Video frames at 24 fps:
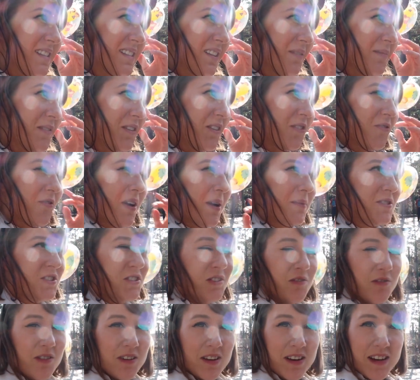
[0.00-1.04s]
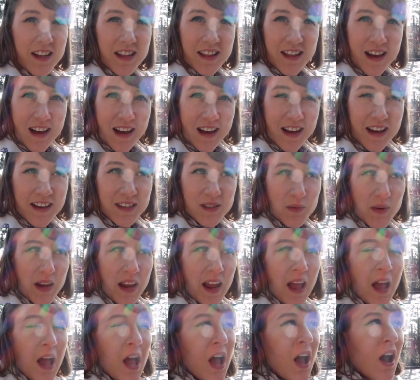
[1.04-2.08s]
So I'm gonna grab a churro and eat that as
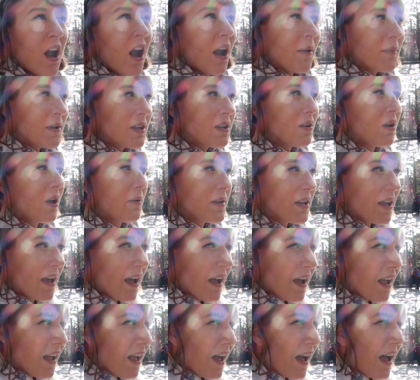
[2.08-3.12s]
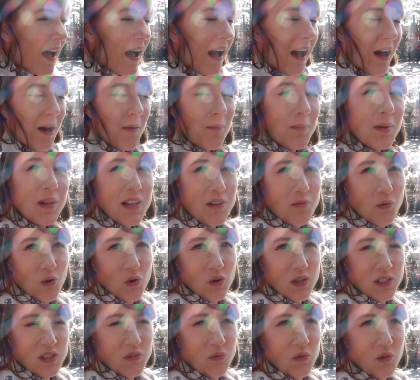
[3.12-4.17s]
we. I'm gonna amberly
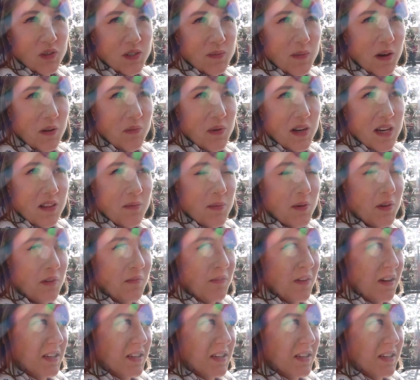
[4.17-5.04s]
walk towards my Winnie the Pooh